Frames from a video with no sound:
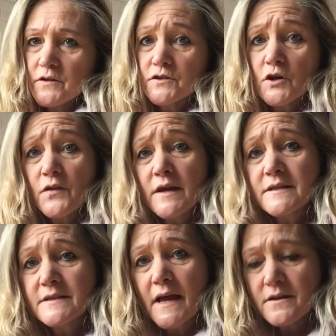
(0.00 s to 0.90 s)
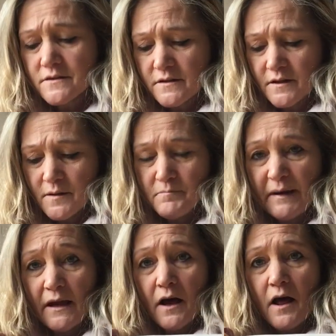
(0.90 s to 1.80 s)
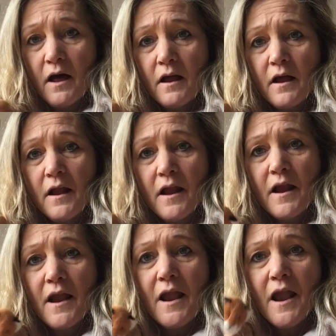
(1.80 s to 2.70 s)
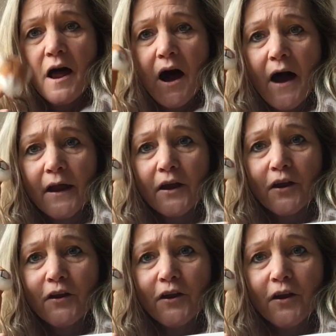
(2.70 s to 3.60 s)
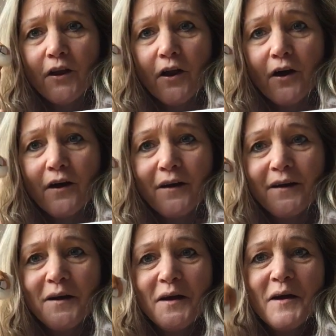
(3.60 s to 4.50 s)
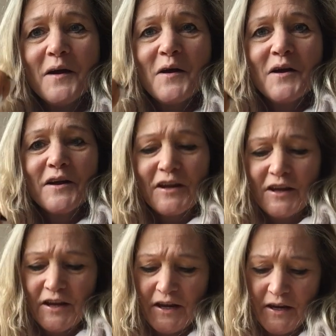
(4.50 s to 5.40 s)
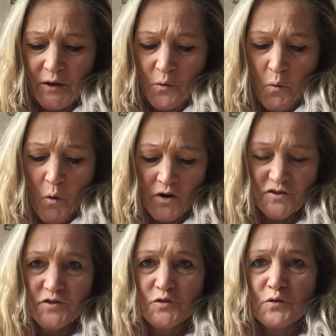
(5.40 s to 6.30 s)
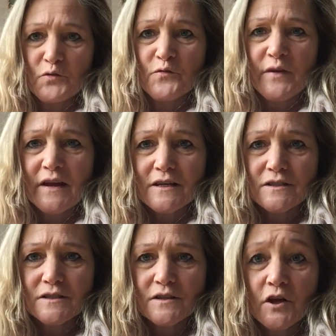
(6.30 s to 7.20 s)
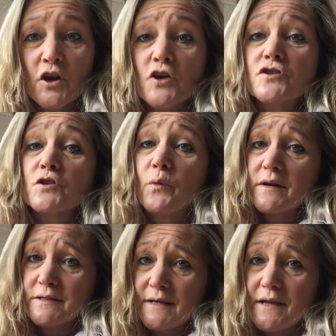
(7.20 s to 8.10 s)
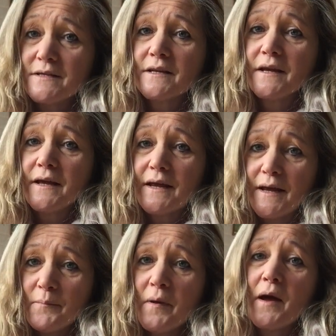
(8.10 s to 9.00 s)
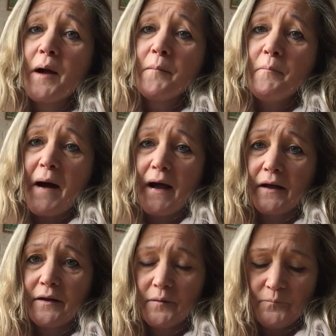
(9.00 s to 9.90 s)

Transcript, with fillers: So they sent me a lion. He was too fierce, so I sent him back.